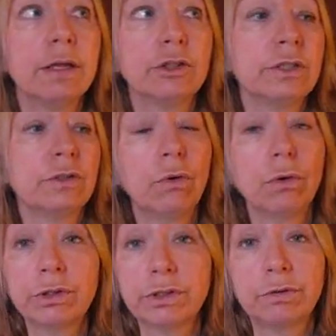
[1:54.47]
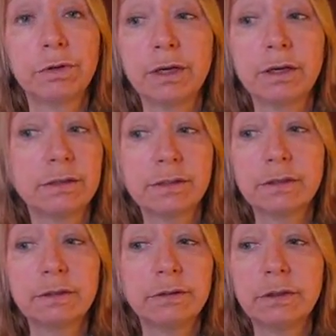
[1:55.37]
And she has gorgeous green eyes.
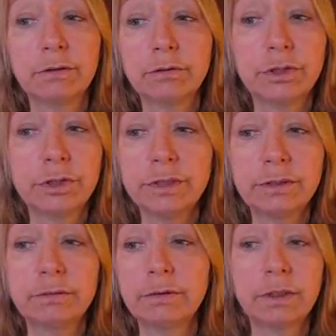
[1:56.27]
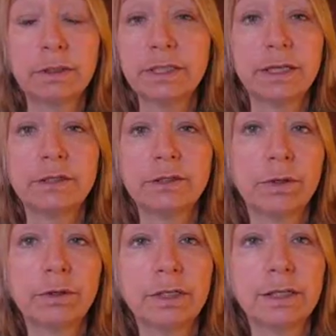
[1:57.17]
And, you know, if she's content
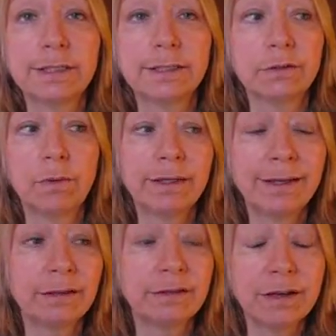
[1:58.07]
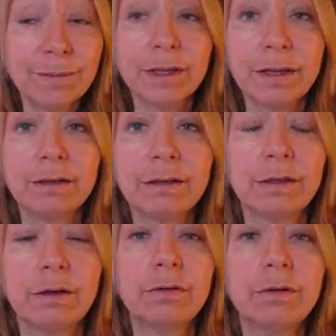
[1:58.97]
to wearing the glasses, why can't I be,
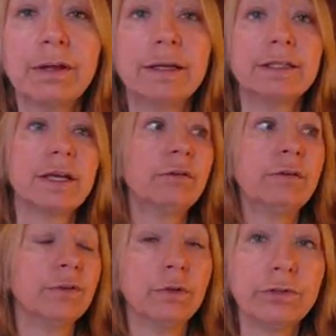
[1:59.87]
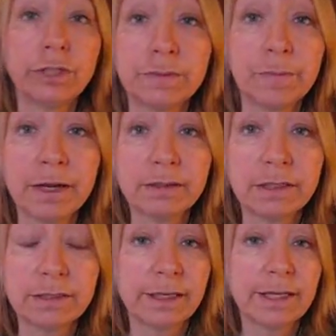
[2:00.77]
you know? And I don't even know if she has
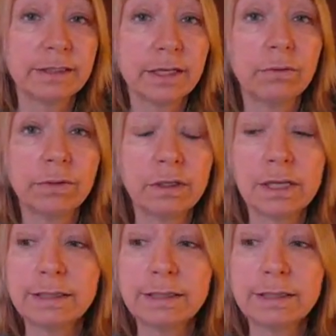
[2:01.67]
bags because I can't tell with the